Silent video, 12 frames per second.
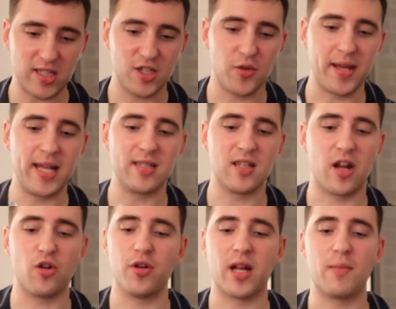Ratatouille is an
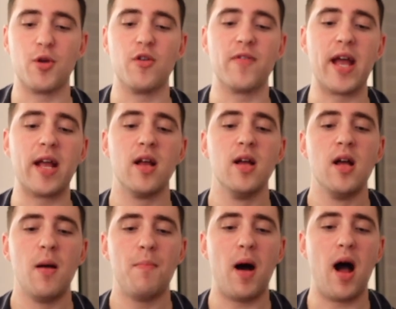iconic movie,
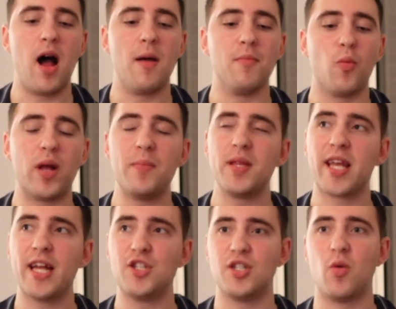but when I'm in the
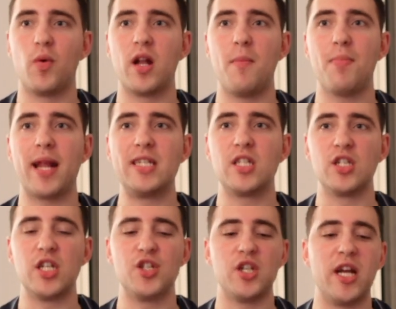kitchen or when I'm plating
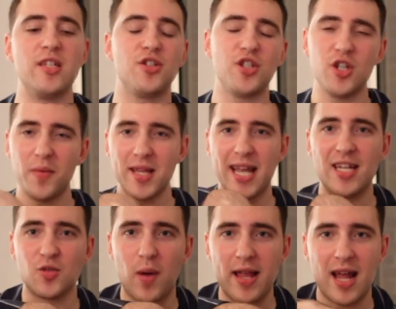dishes, do you know at the
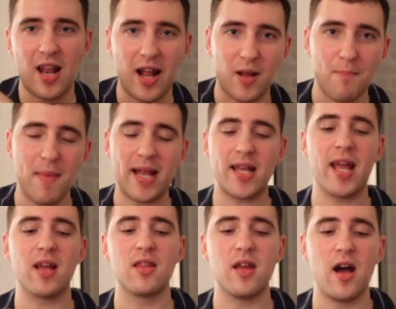end where they're like
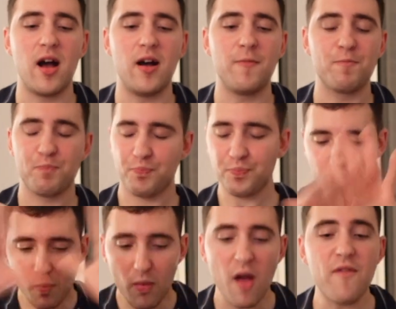making the
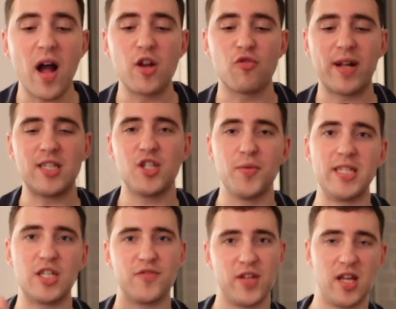final Ratatouille
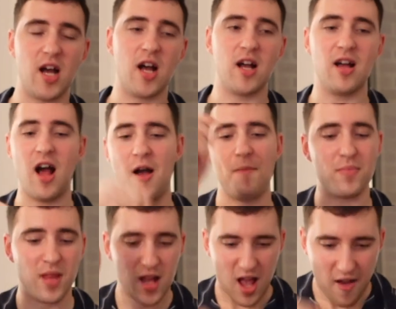dish for
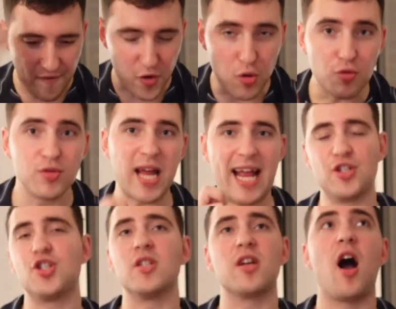the food
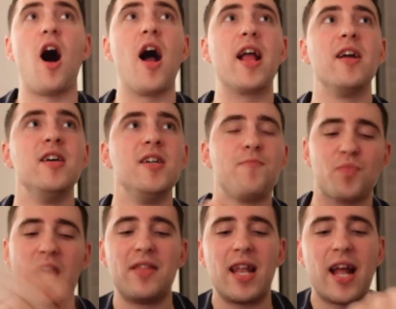agent guy,
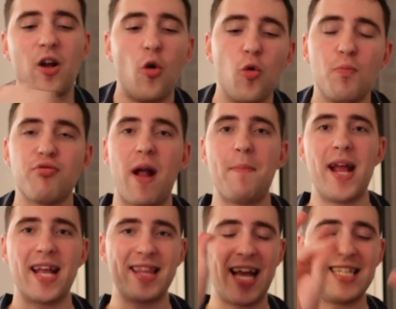and they're like all
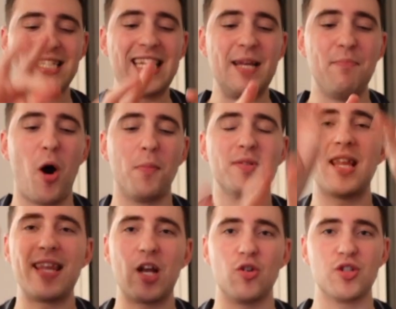prepping this and he pops
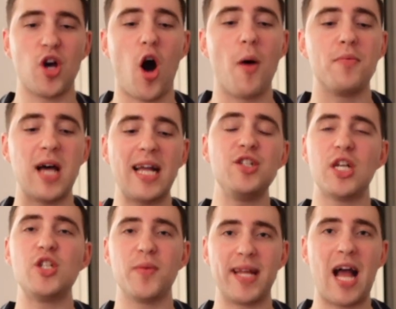the thing on top? That is
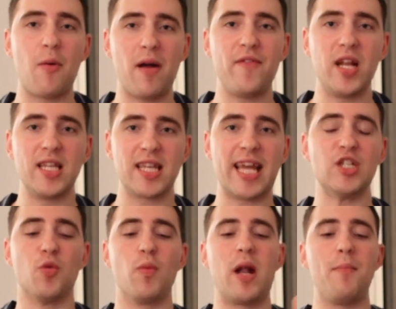genuinely how I feel in the
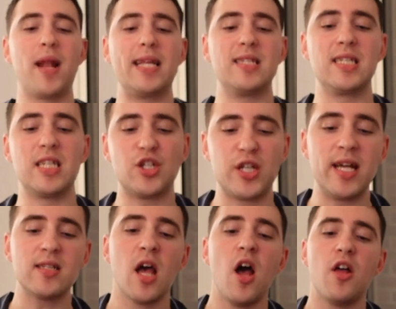kitchen when I'm plating
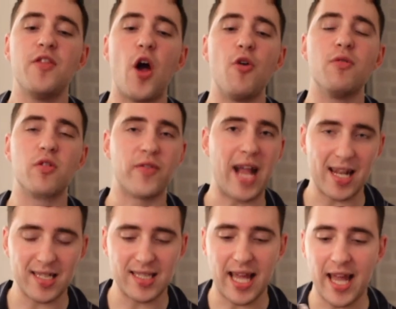dishes, though the
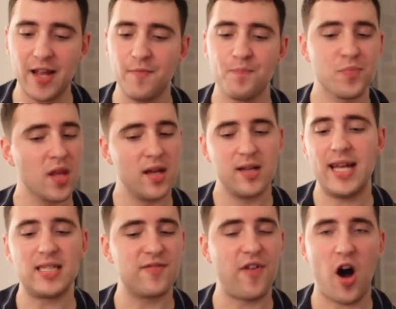reality
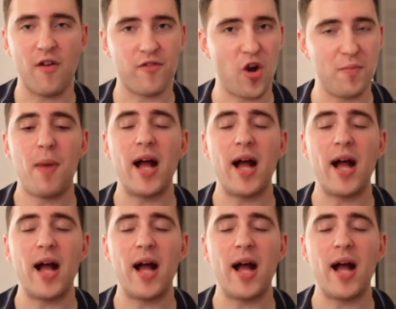is far from.